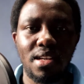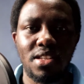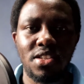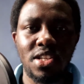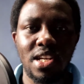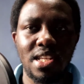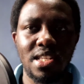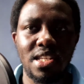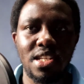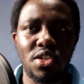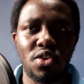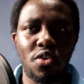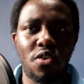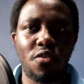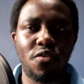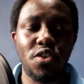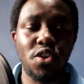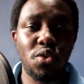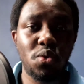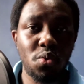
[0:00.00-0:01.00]
chances
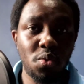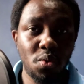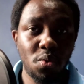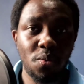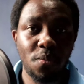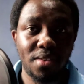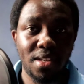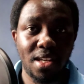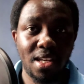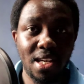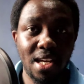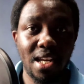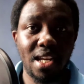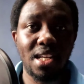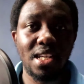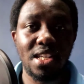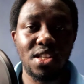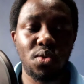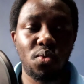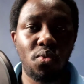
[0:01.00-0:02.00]
of you
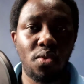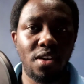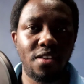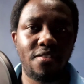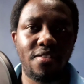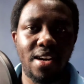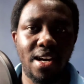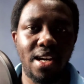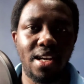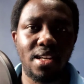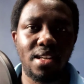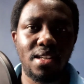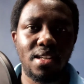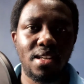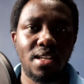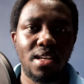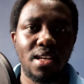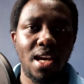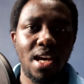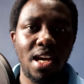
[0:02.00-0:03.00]
getting disqualified
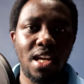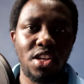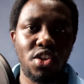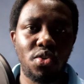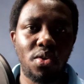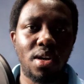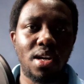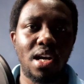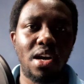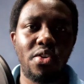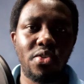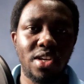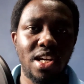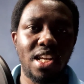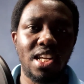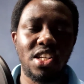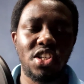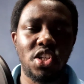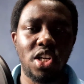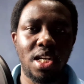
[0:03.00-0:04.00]
and your account
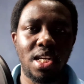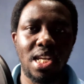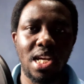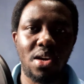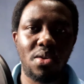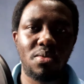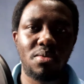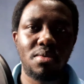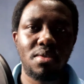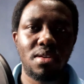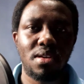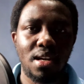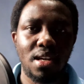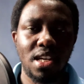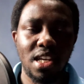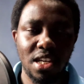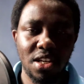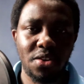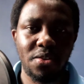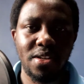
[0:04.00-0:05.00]
getting shut down
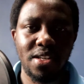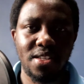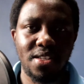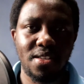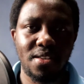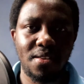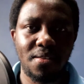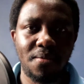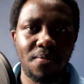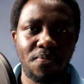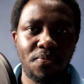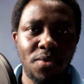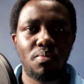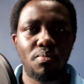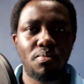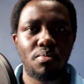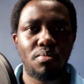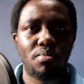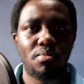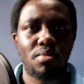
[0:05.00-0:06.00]
increase.
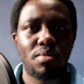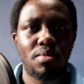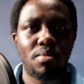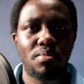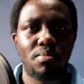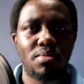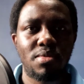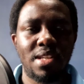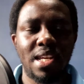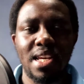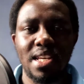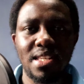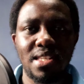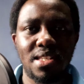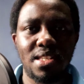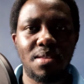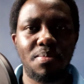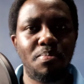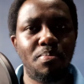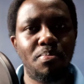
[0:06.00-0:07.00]

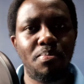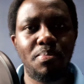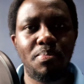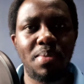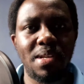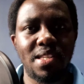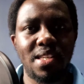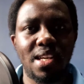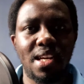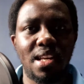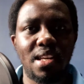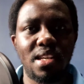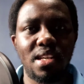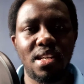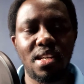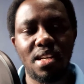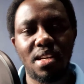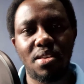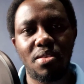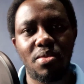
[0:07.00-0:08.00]
Tests
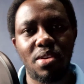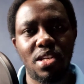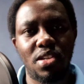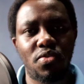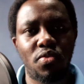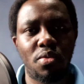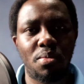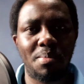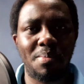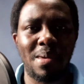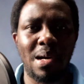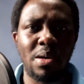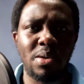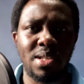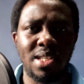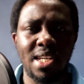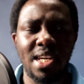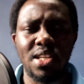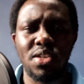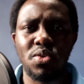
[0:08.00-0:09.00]
basically range from
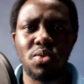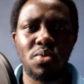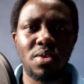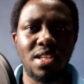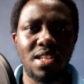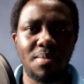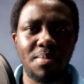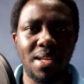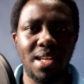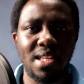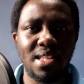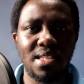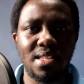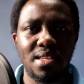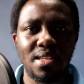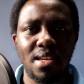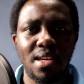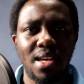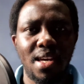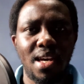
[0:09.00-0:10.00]
about 10 to 20
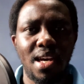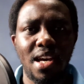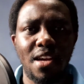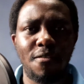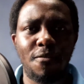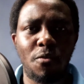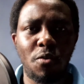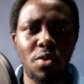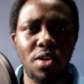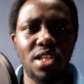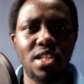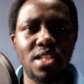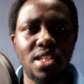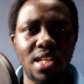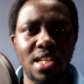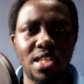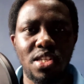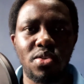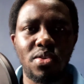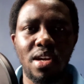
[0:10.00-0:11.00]
minutes, and for each
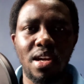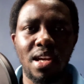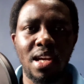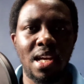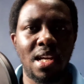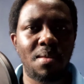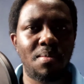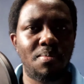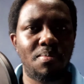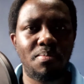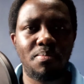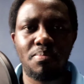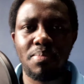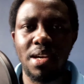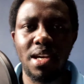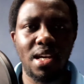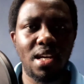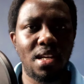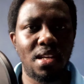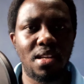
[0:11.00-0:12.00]
test, you can get
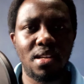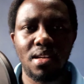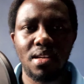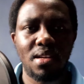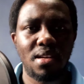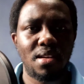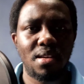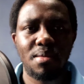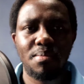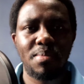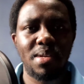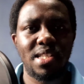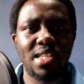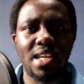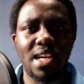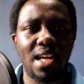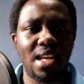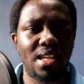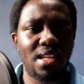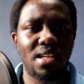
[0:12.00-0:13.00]
paid
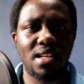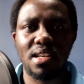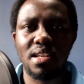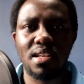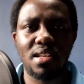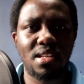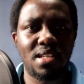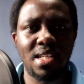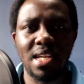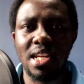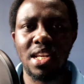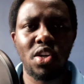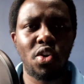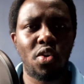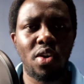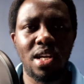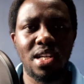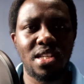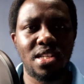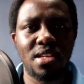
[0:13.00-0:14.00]
basically
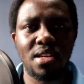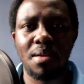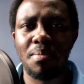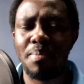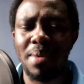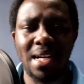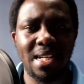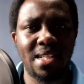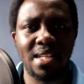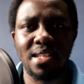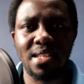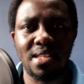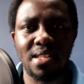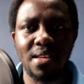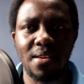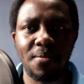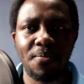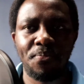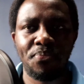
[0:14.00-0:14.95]
$10 per test.